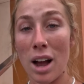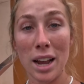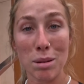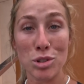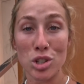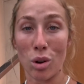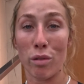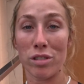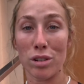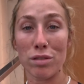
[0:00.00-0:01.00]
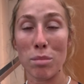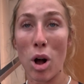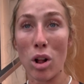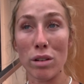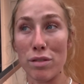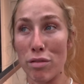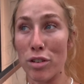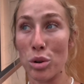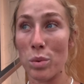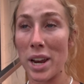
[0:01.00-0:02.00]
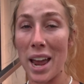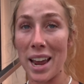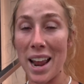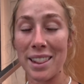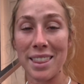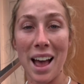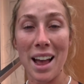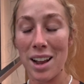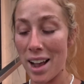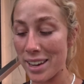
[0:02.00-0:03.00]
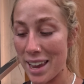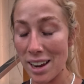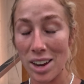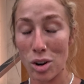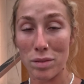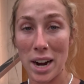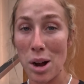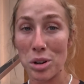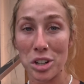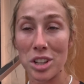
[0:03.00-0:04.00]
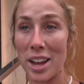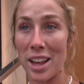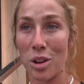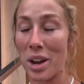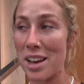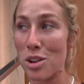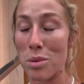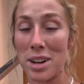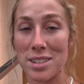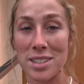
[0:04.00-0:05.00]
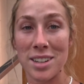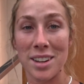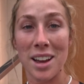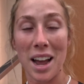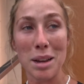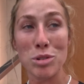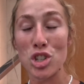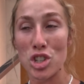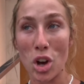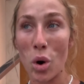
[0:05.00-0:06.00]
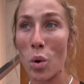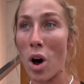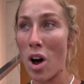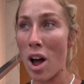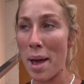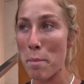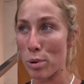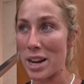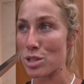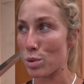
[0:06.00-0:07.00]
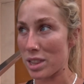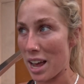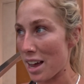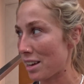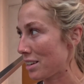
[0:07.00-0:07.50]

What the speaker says: I am so full from all of the food we ate, and that, I can't get over how good the halo halo was. I am so impressed with that.